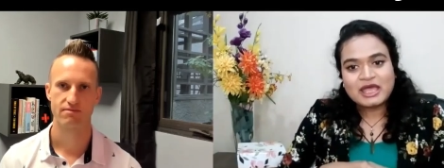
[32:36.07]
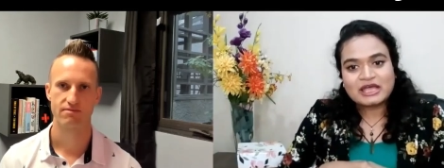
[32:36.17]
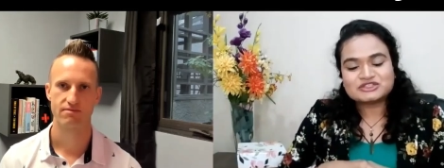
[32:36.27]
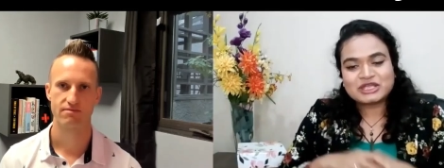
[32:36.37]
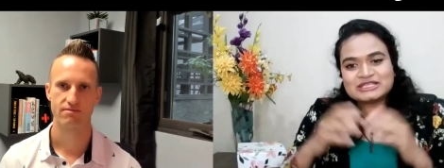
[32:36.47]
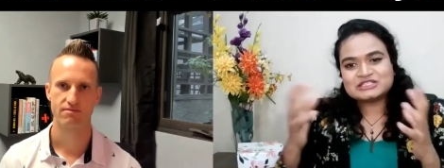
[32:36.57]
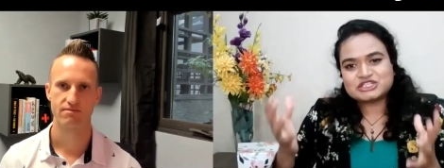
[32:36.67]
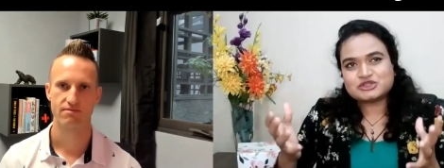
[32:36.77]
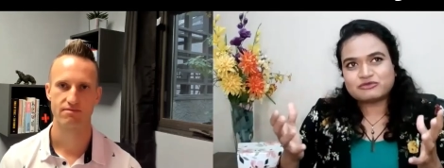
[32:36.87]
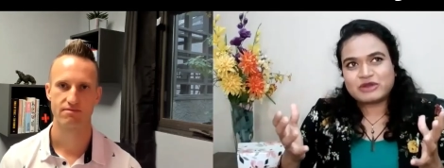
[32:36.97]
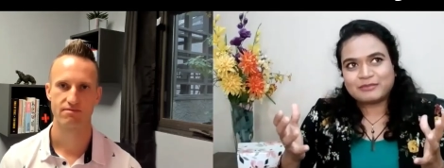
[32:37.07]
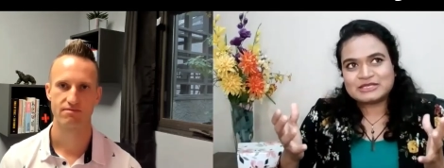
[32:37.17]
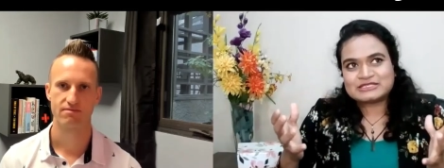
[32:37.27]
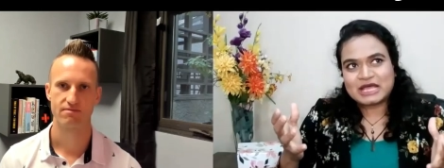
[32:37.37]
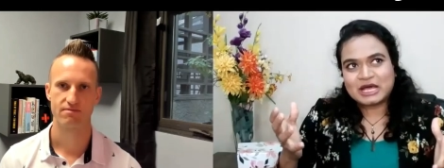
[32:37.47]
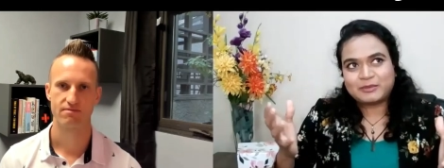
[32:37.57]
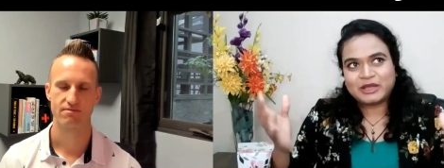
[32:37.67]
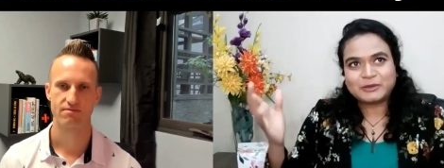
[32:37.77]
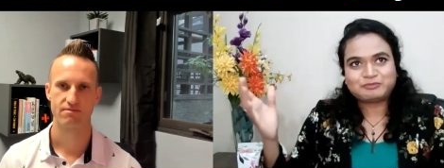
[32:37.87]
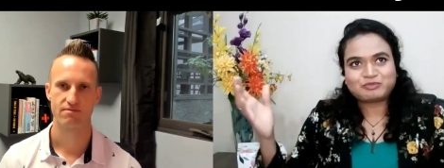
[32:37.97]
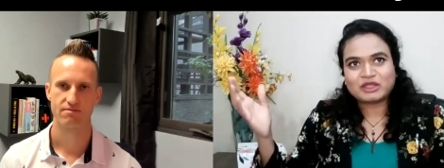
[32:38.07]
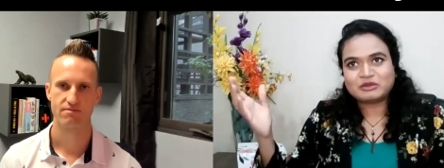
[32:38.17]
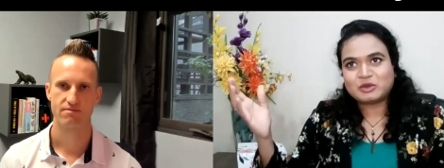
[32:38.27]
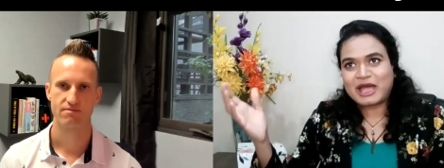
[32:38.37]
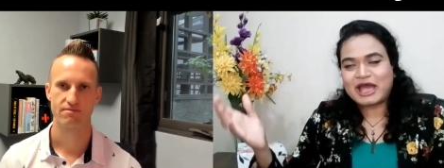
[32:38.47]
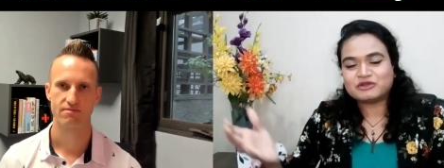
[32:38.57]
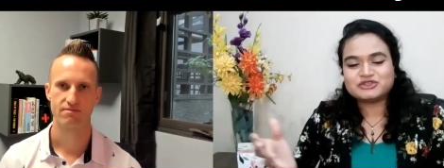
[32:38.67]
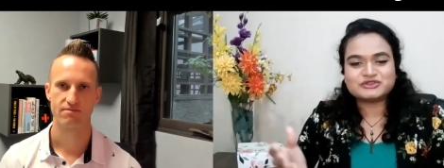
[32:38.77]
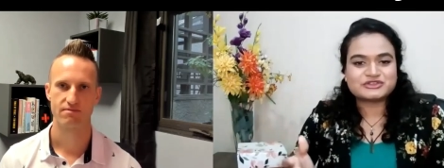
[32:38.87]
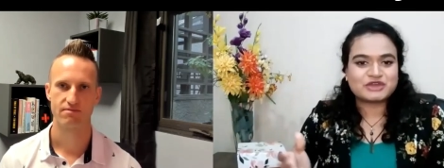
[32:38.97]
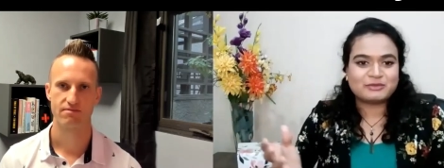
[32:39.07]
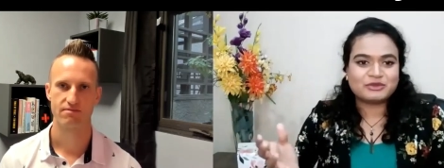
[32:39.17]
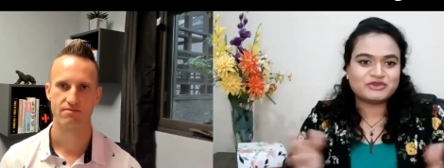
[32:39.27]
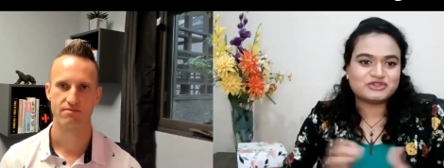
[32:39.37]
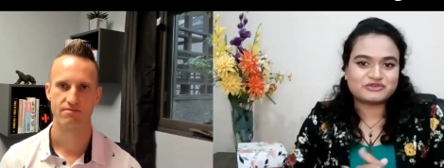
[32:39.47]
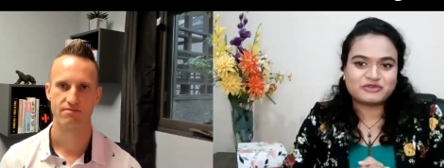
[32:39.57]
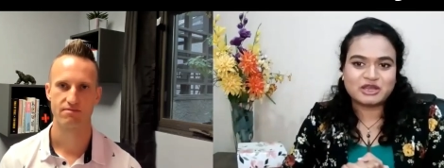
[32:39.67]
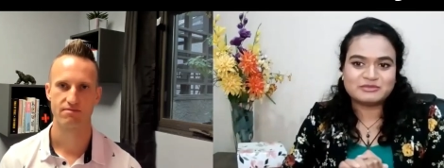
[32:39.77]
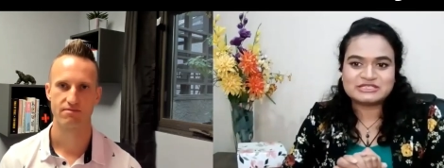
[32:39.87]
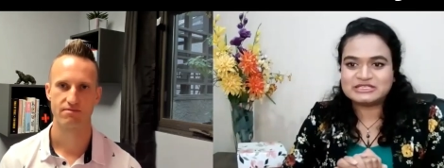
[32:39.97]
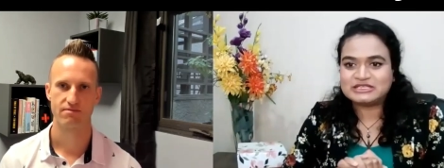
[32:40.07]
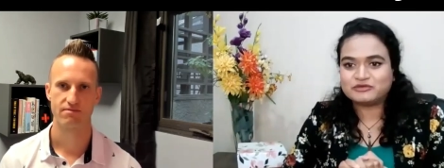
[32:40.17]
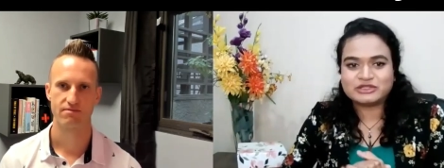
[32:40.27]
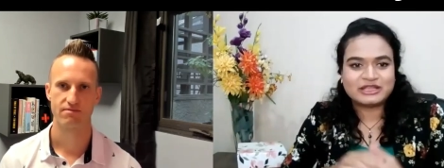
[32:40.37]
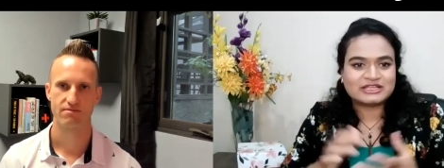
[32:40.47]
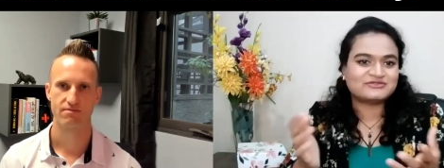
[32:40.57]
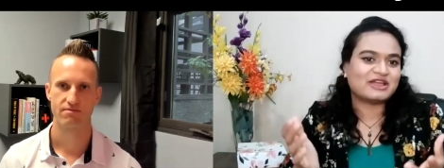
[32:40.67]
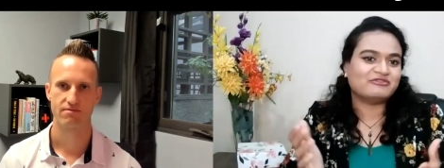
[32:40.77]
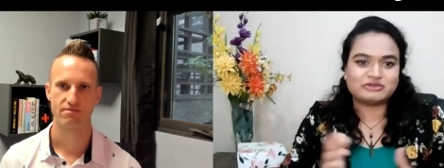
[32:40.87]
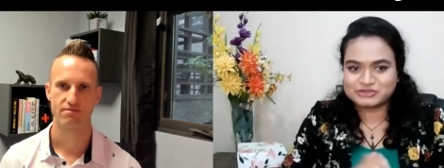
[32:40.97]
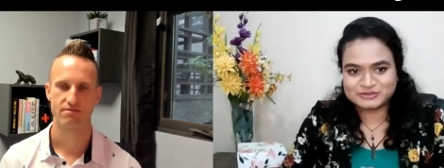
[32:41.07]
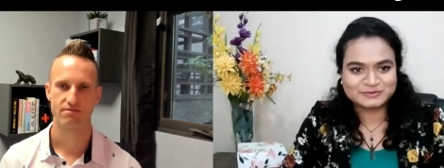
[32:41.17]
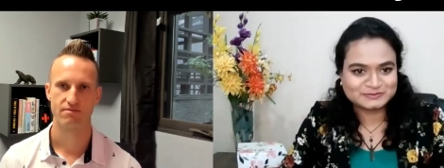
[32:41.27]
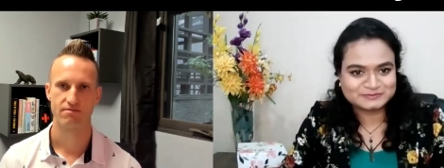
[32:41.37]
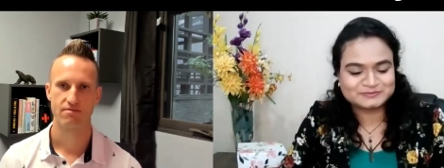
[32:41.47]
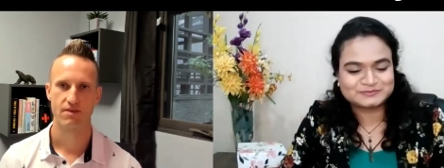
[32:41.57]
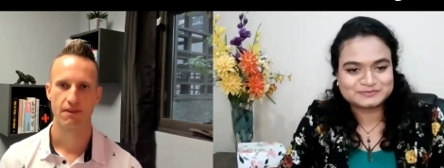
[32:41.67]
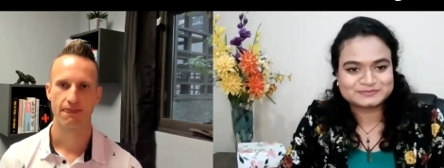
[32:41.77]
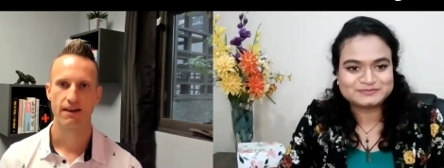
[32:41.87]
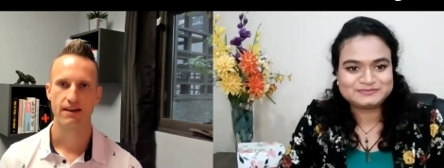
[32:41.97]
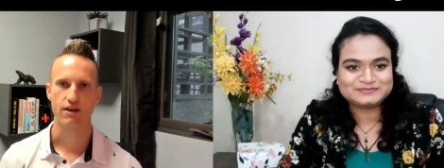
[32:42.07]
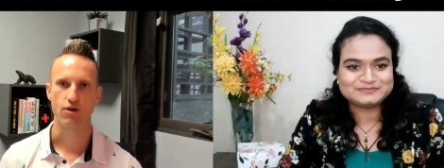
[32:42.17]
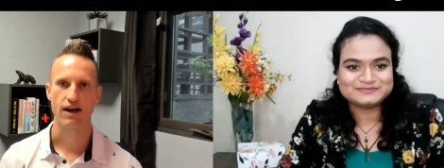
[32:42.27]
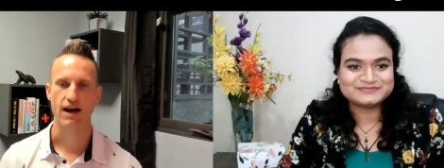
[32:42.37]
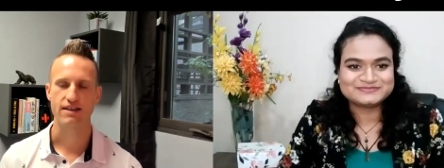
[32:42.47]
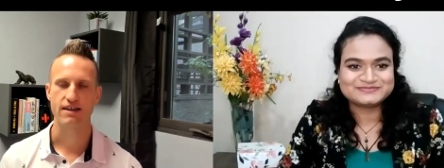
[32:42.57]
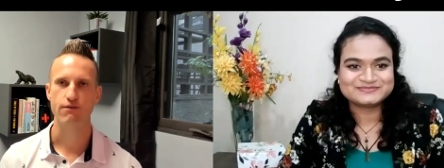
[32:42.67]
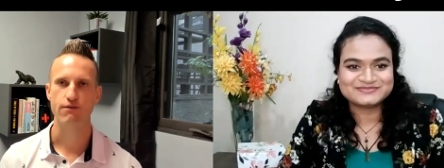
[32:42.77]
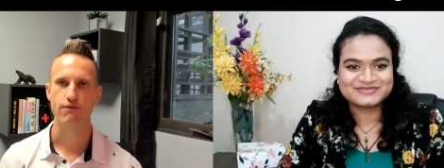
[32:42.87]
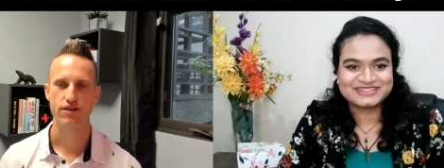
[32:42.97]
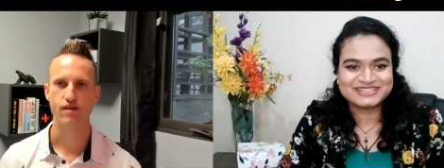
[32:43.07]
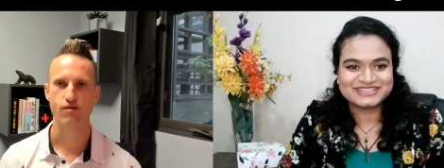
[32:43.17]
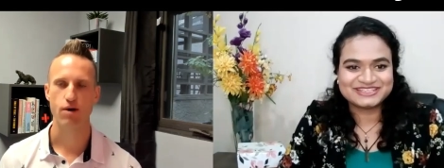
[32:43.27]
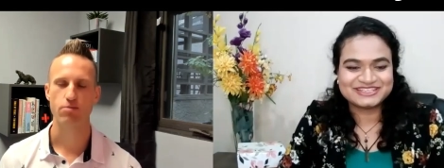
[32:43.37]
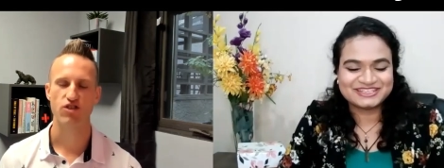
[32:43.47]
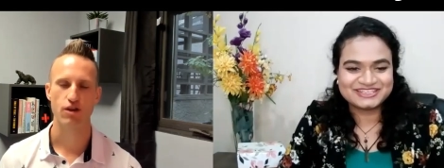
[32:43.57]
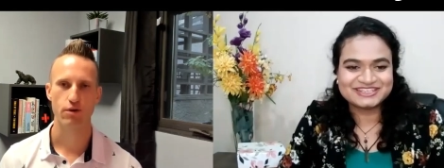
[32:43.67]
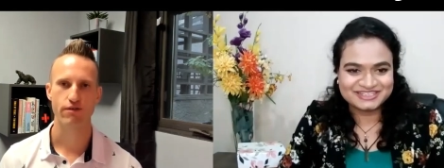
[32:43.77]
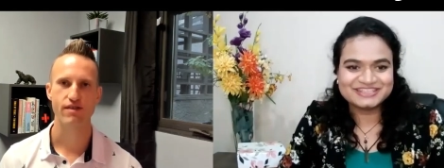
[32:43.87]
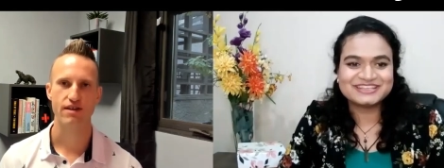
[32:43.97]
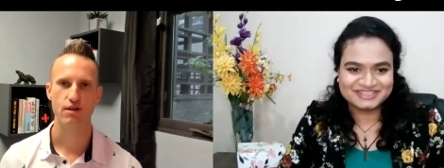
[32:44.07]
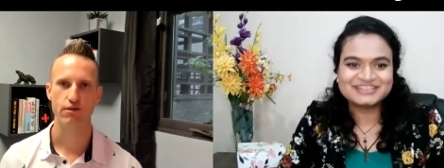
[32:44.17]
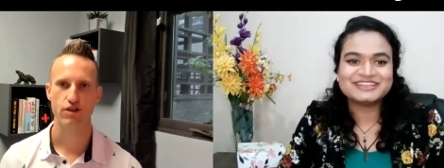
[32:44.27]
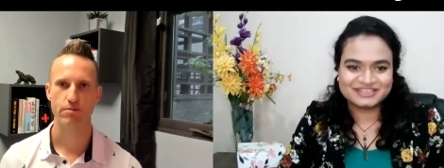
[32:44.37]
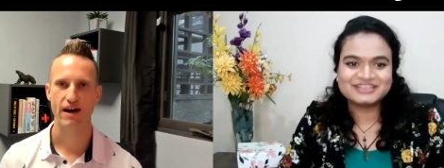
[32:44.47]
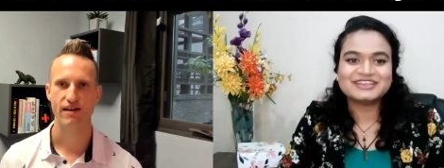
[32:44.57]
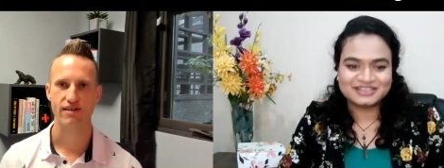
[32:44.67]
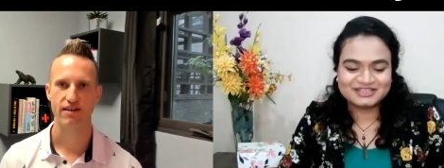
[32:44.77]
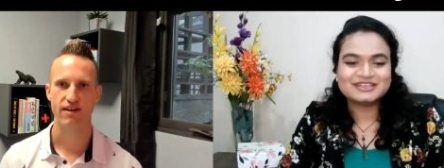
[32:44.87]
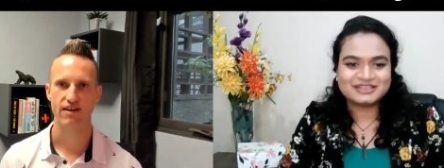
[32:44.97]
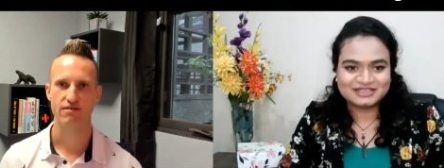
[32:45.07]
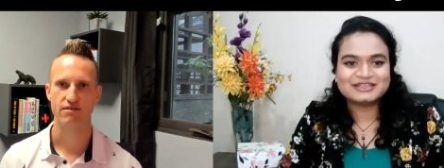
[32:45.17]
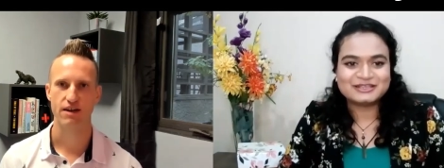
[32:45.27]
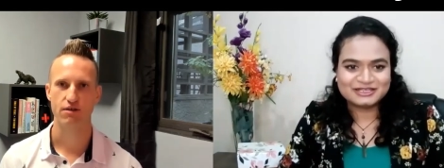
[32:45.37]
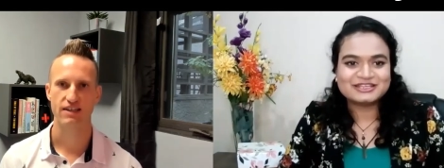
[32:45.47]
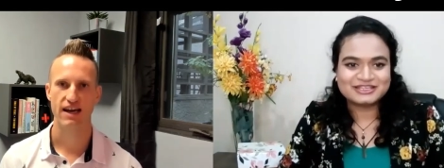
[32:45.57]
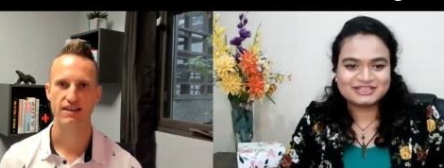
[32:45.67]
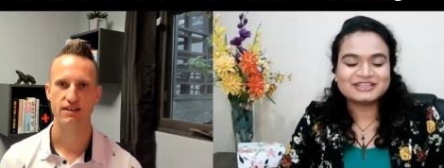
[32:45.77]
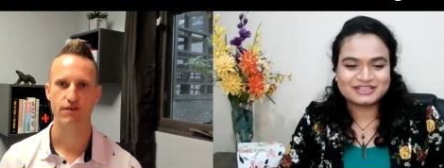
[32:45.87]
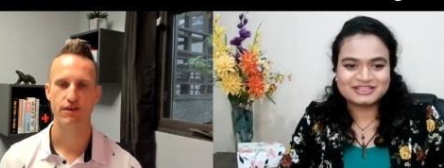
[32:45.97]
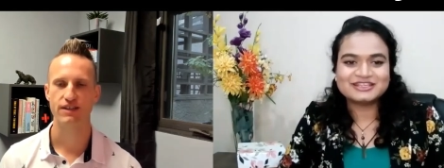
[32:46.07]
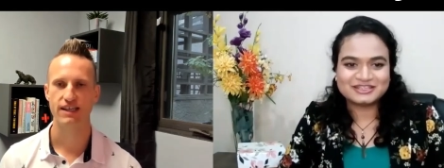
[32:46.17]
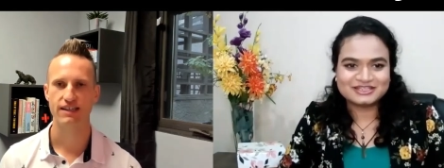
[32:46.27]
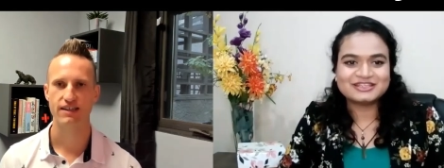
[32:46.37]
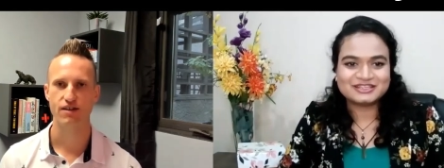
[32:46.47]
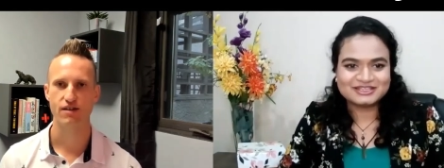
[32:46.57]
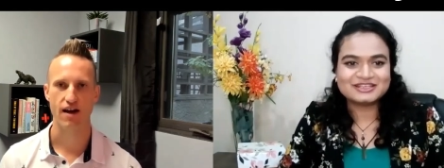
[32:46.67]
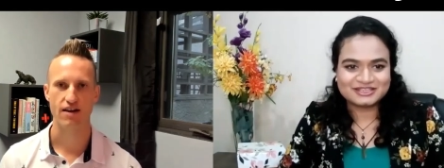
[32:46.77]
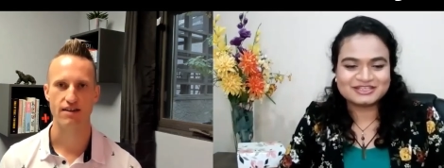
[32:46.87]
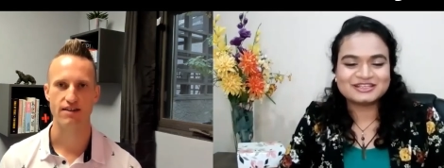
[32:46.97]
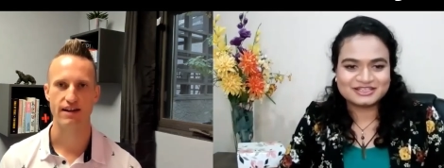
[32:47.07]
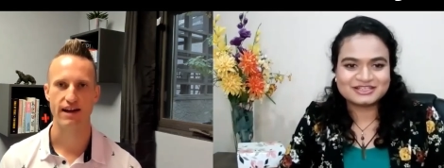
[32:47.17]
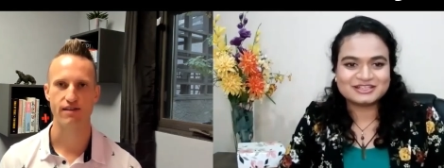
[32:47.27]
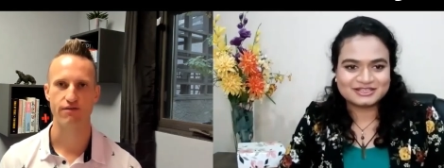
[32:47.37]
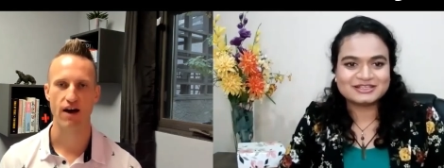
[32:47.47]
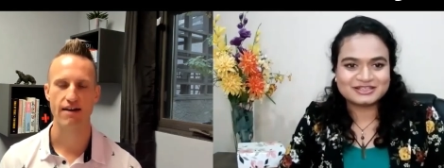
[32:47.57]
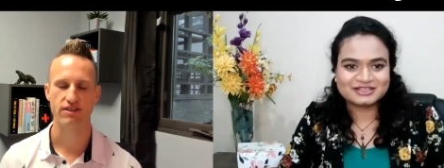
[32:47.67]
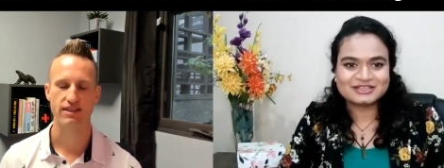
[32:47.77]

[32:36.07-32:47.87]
Speaker 1: uh, so i guess just to wrap this up how do you describe the future of pharmacy over the next five years
Speaker 2: you know I, I think for all the disruption that we've seen over the past uh, you know 10 to 15 years i think the next five to